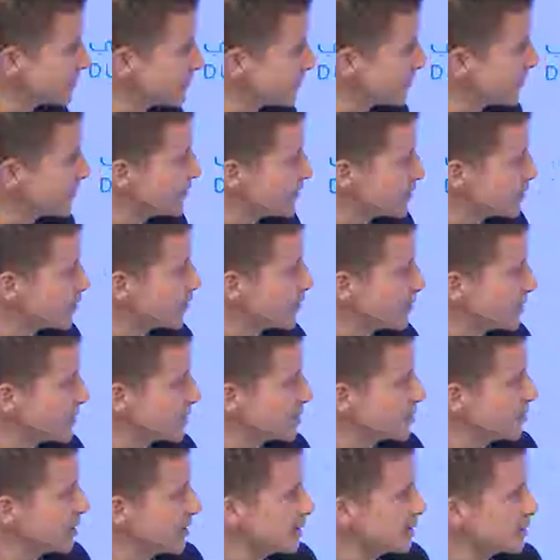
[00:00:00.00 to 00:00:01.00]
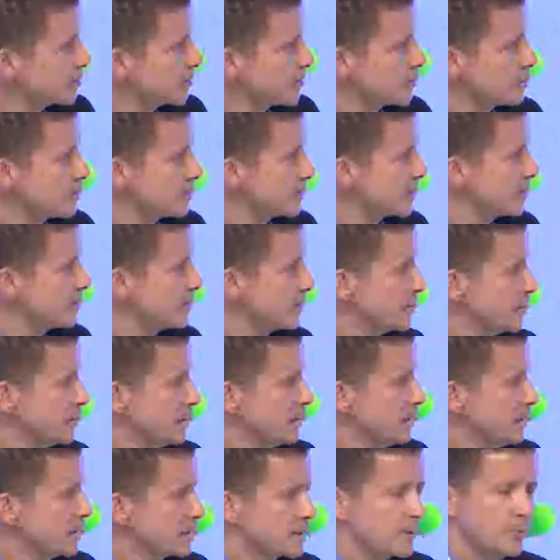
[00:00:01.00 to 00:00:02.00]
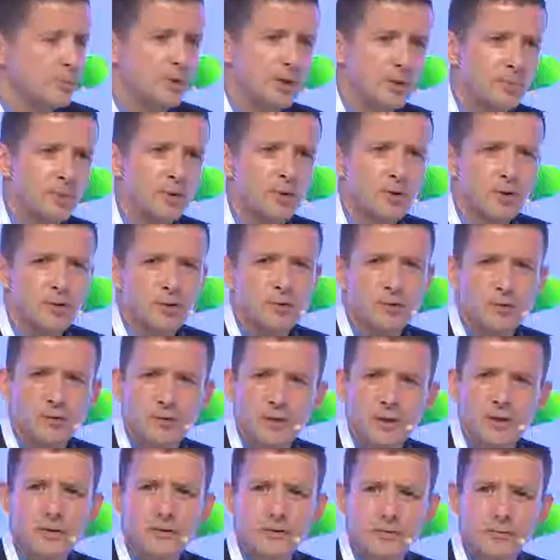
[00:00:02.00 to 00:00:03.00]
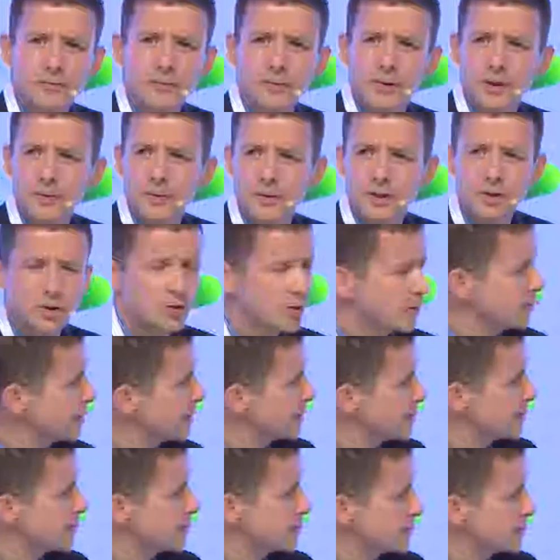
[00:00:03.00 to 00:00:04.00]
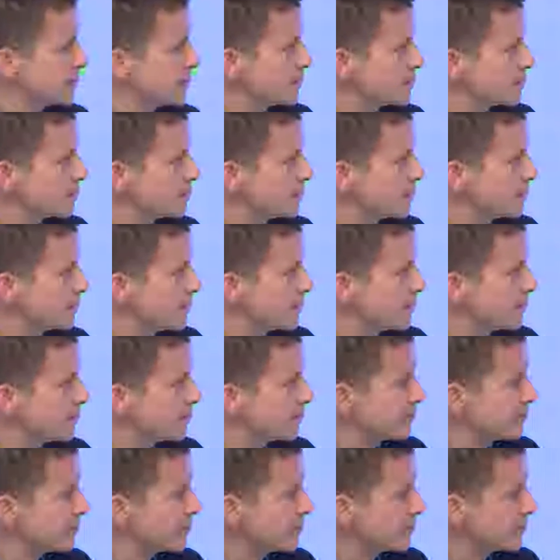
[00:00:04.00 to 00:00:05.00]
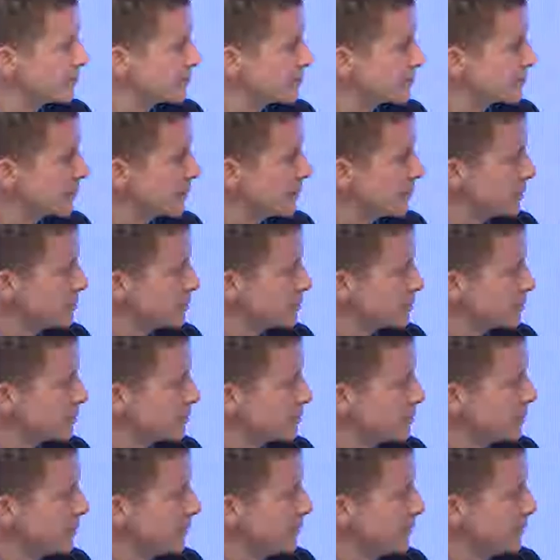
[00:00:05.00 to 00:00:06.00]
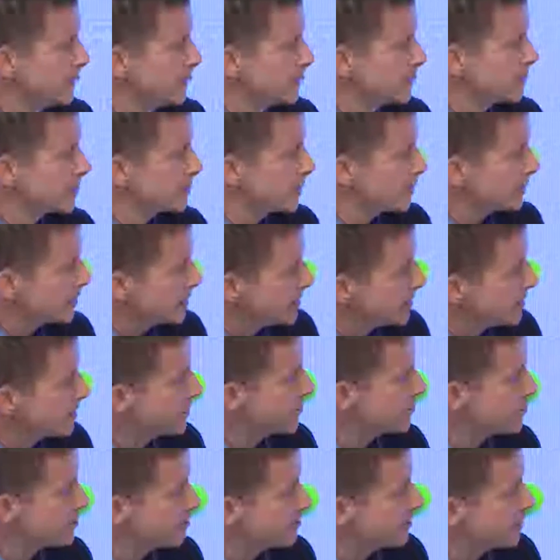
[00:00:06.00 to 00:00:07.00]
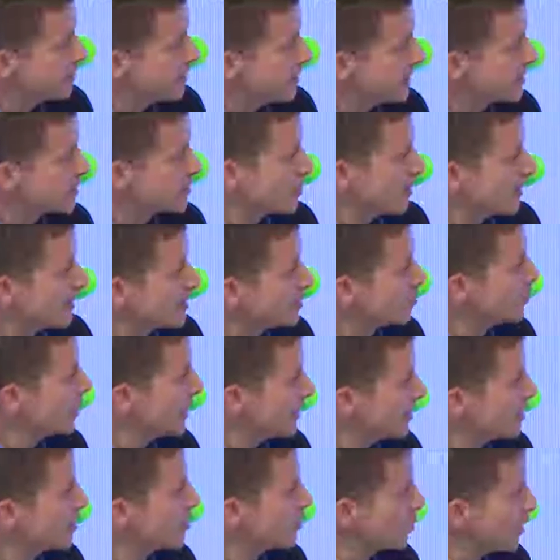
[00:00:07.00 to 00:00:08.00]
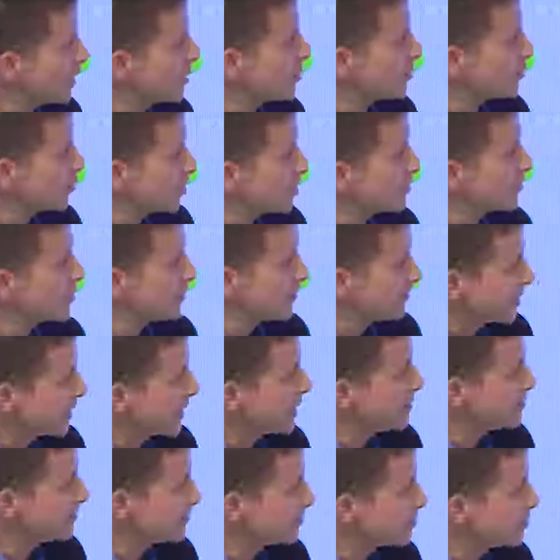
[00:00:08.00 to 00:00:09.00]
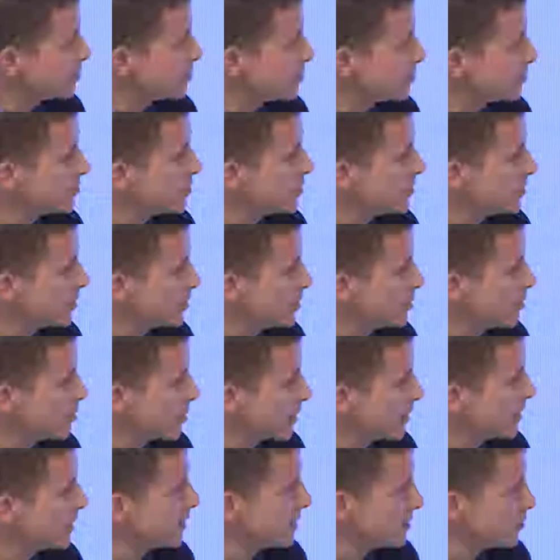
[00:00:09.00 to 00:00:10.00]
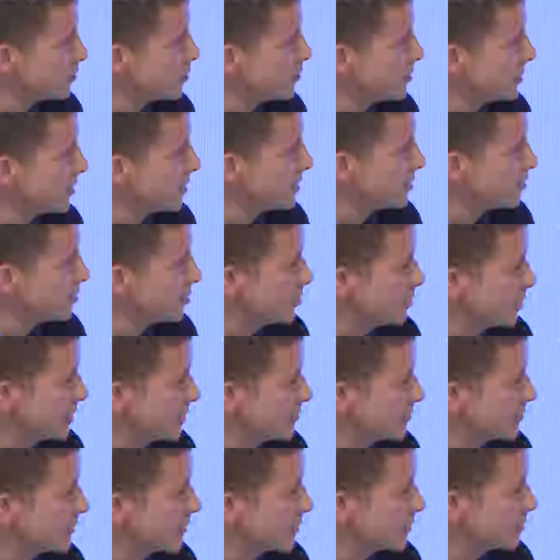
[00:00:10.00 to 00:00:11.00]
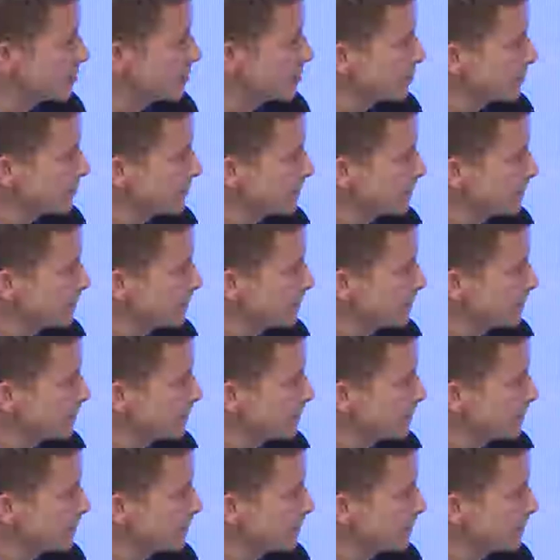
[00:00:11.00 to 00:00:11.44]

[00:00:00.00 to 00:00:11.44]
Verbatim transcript: around the genomic space, but also some people who, you know, maybe genomics is a, is a word they don't fully understand. So just the idea of uh, explaining where the, where the program came from and the role that you play in it would be, would be invaluable.